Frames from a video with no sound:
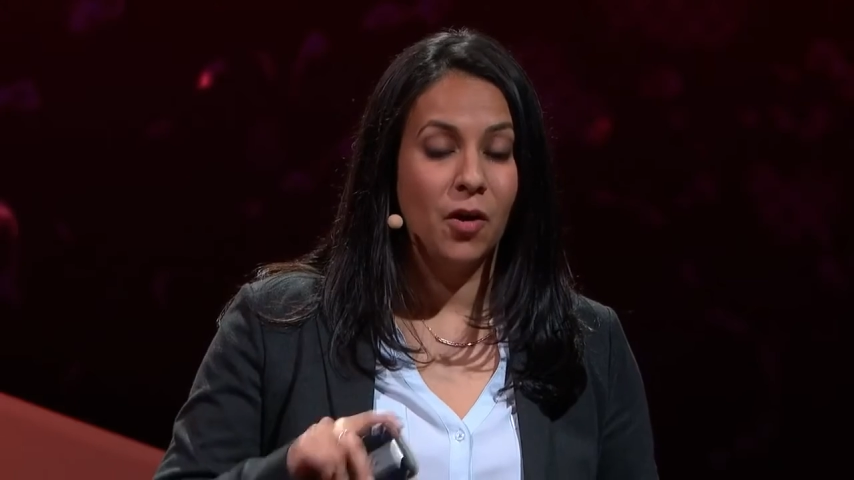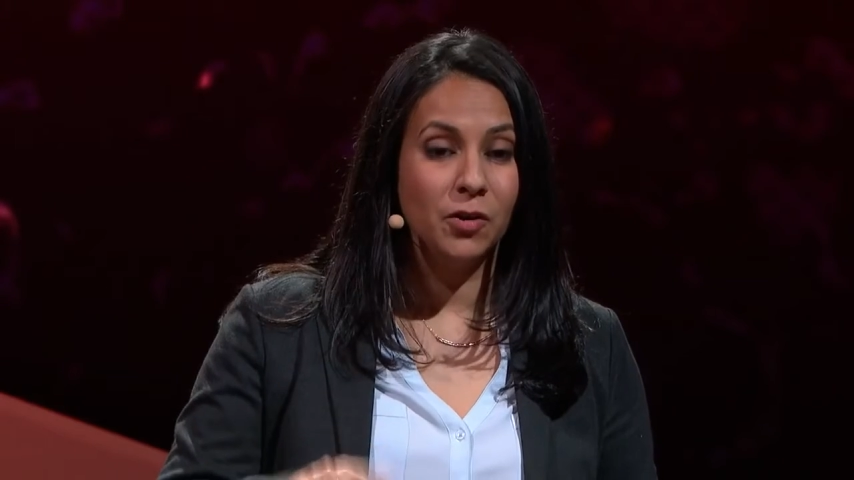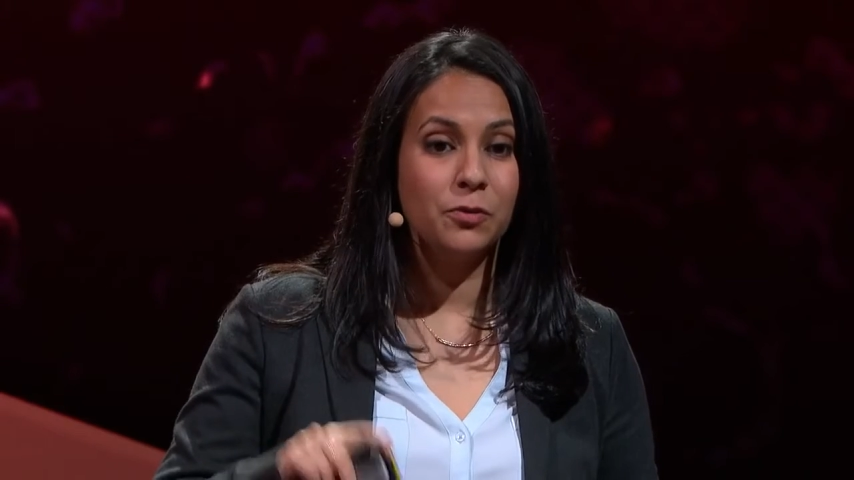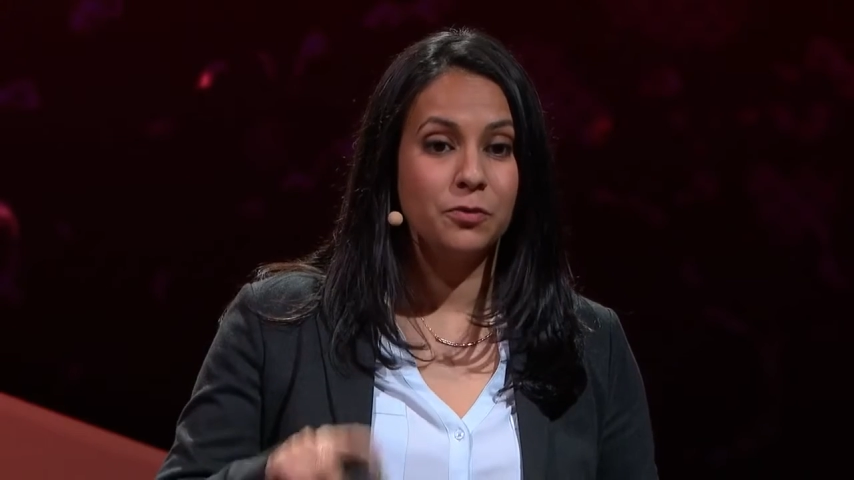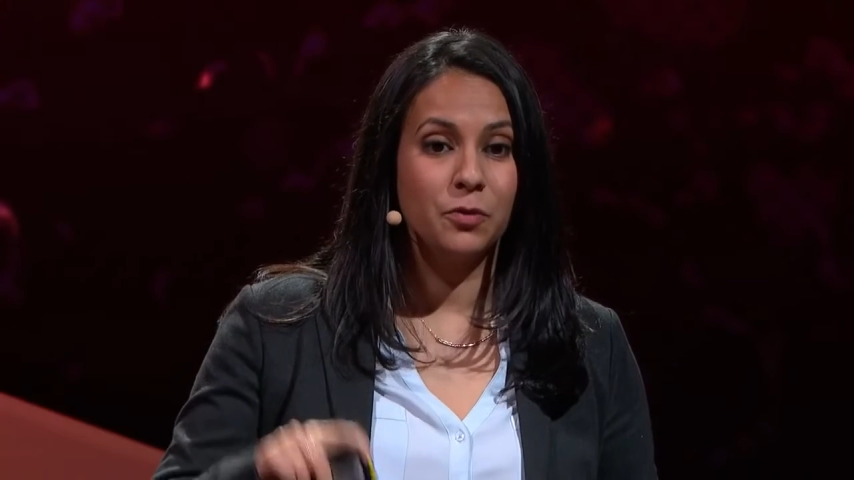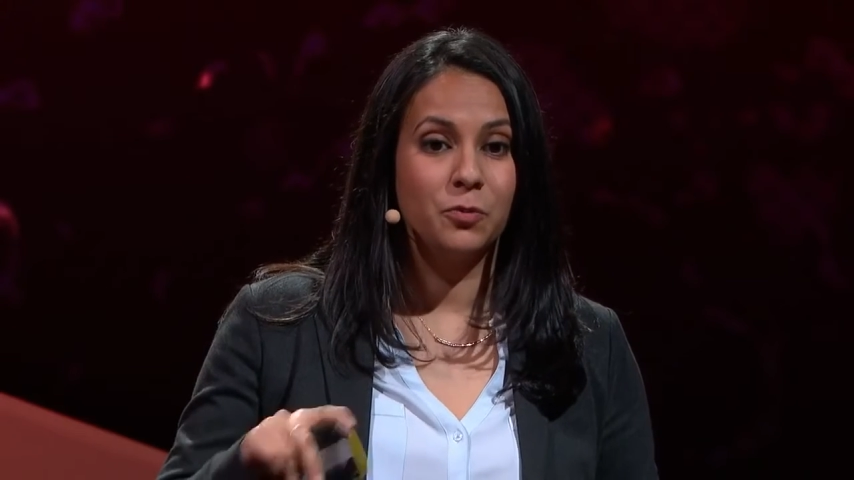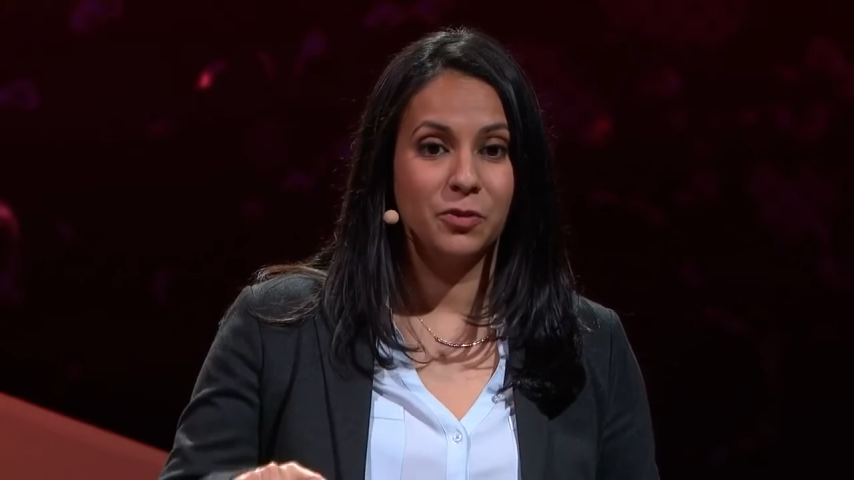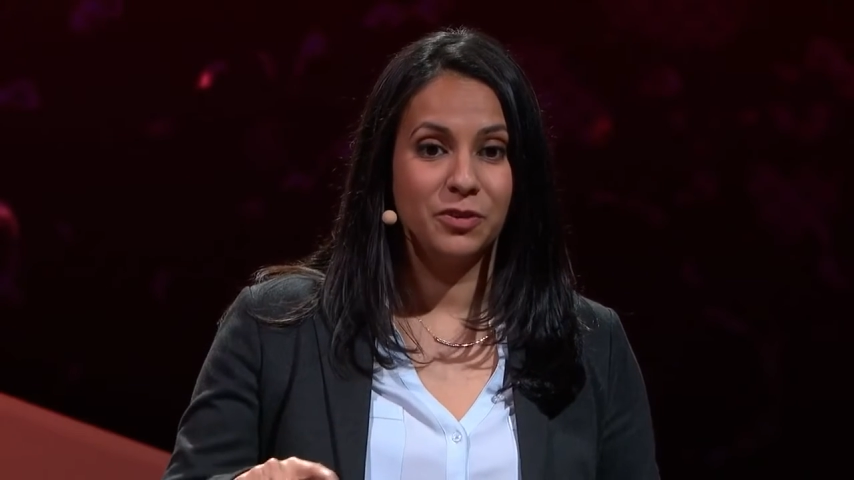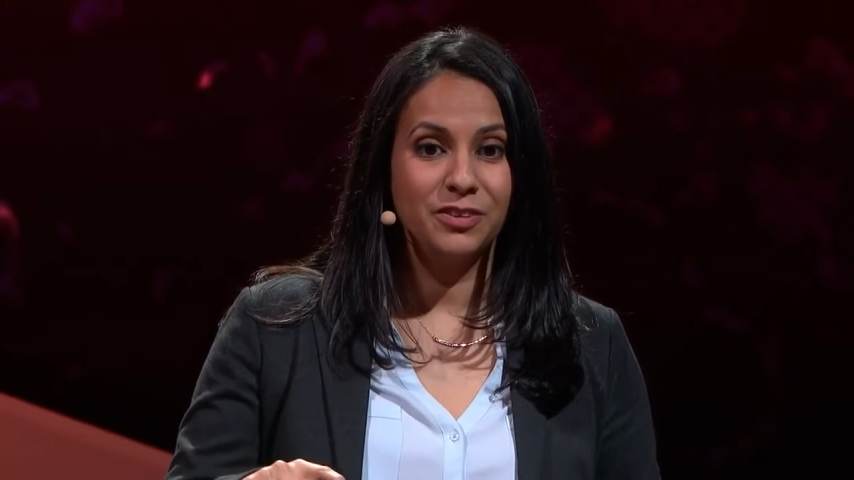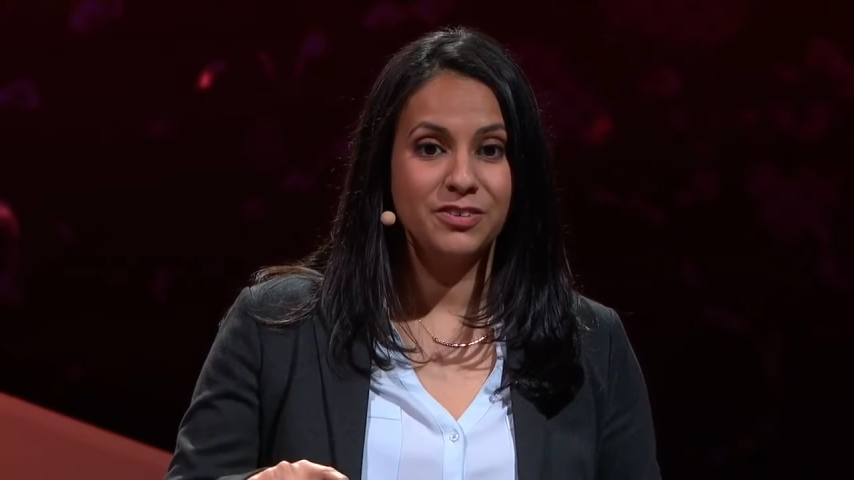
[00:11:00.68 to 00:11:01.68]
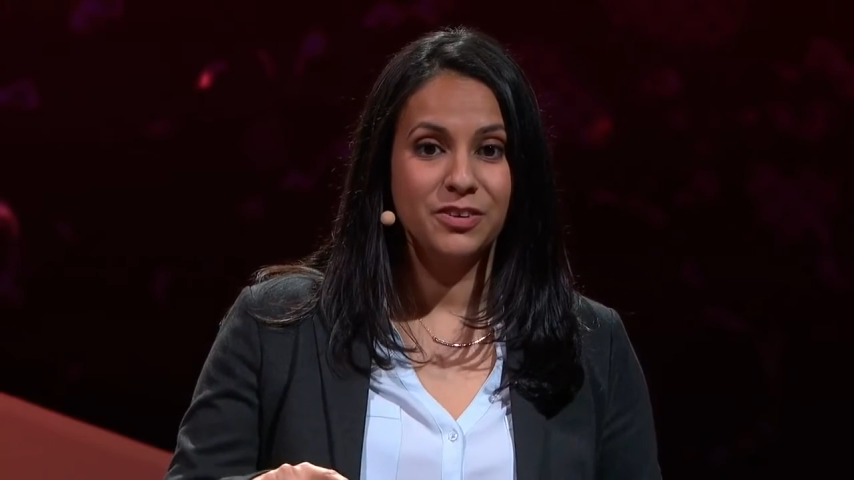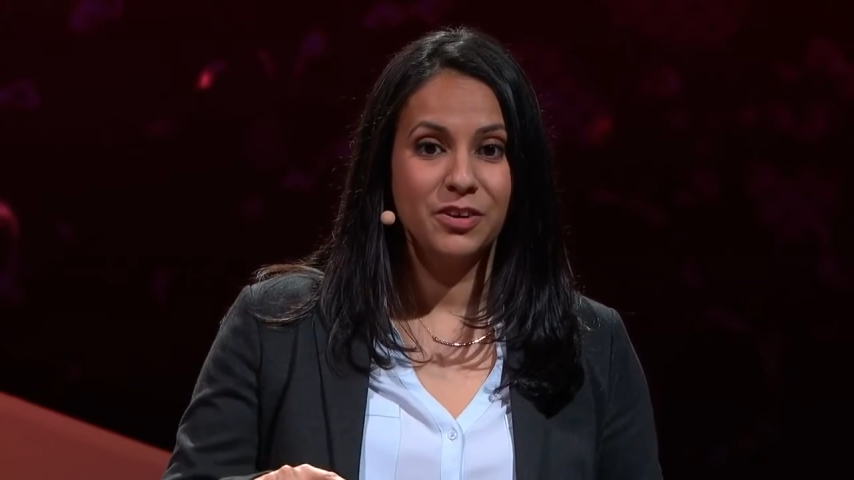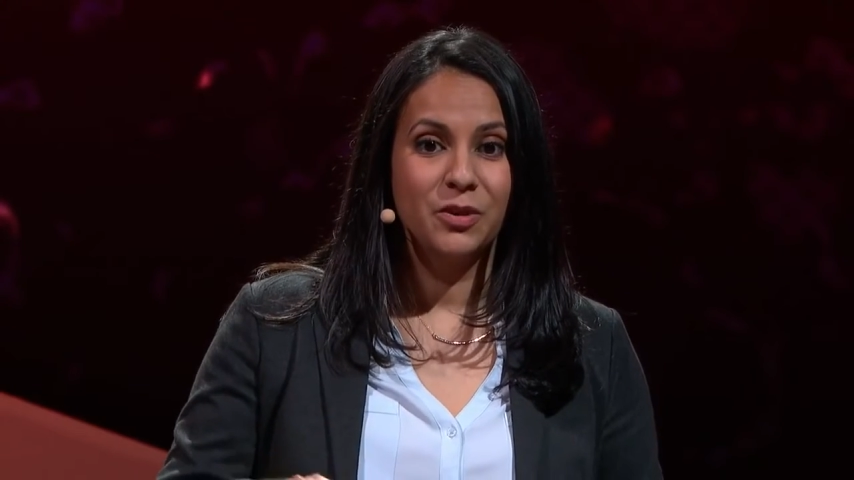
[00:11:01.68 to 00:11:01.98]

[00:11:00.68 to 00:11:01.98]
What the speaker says: all over the world